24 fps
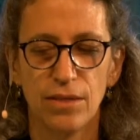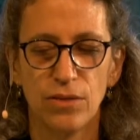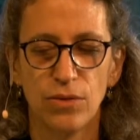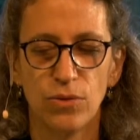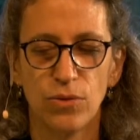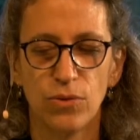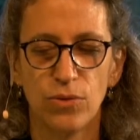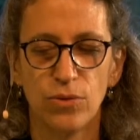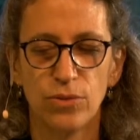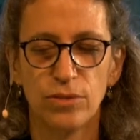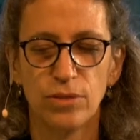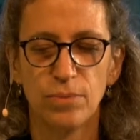an
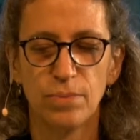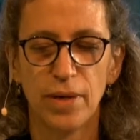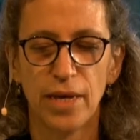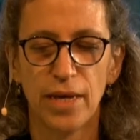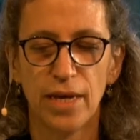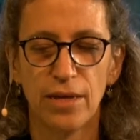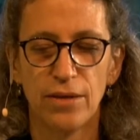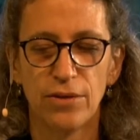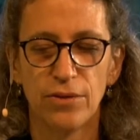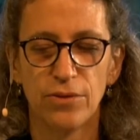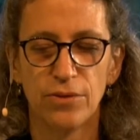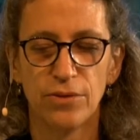old
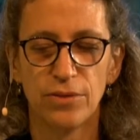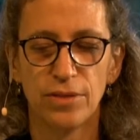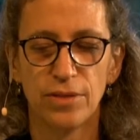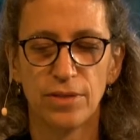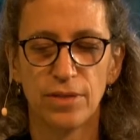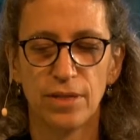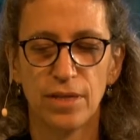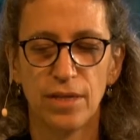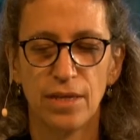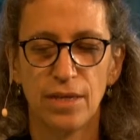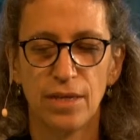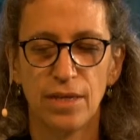
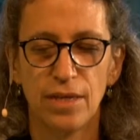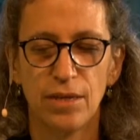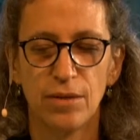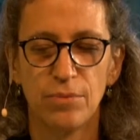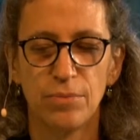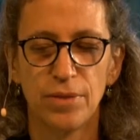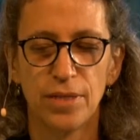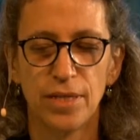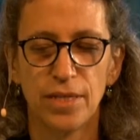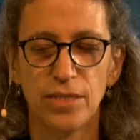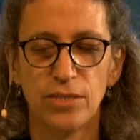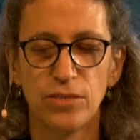pattern,
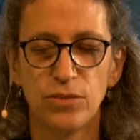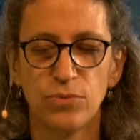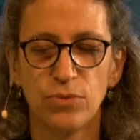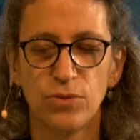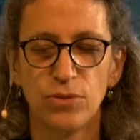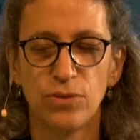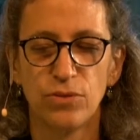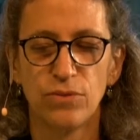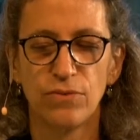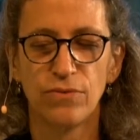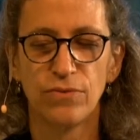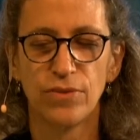a place
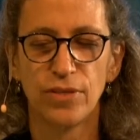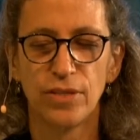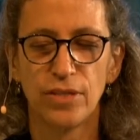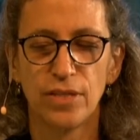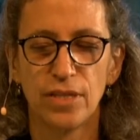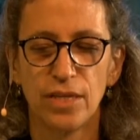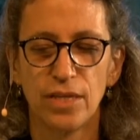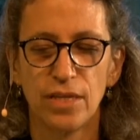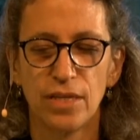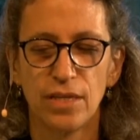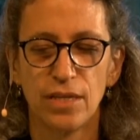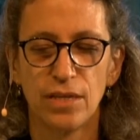where you
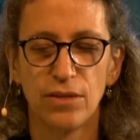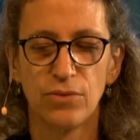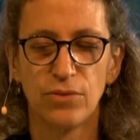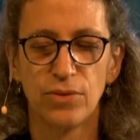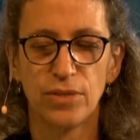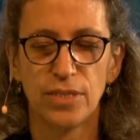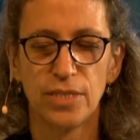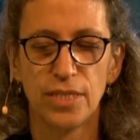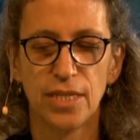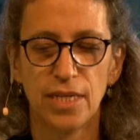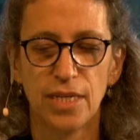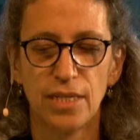feel
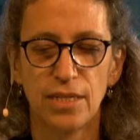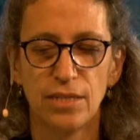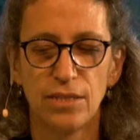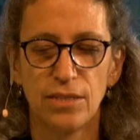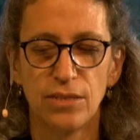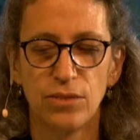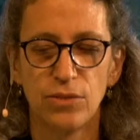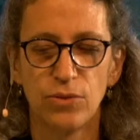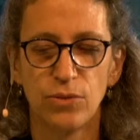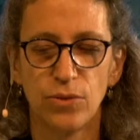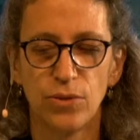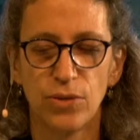
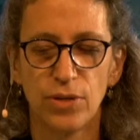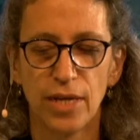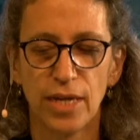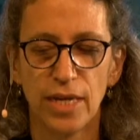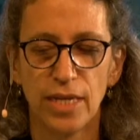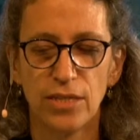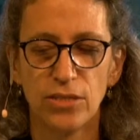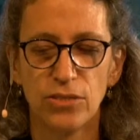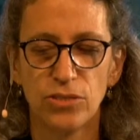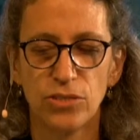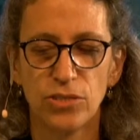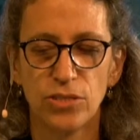irritated or
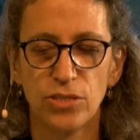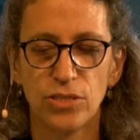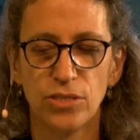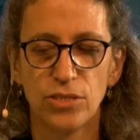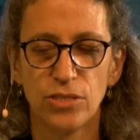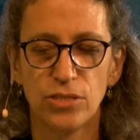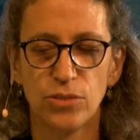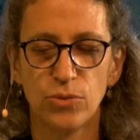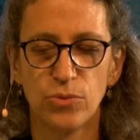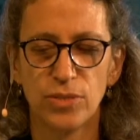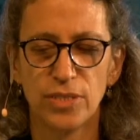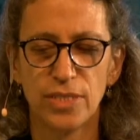
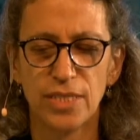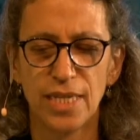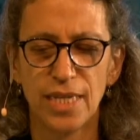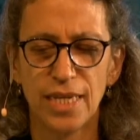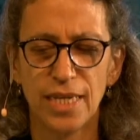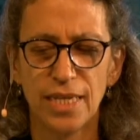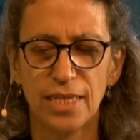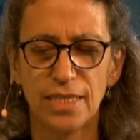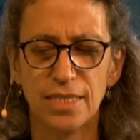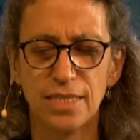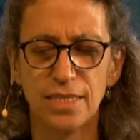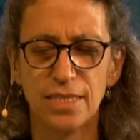anxious or
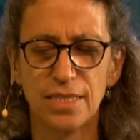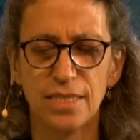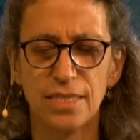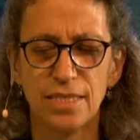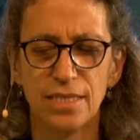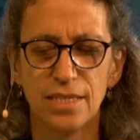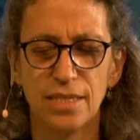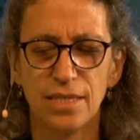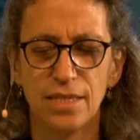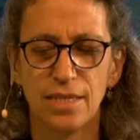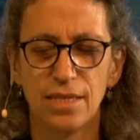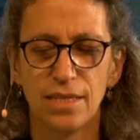
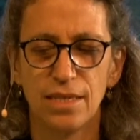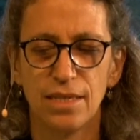tense.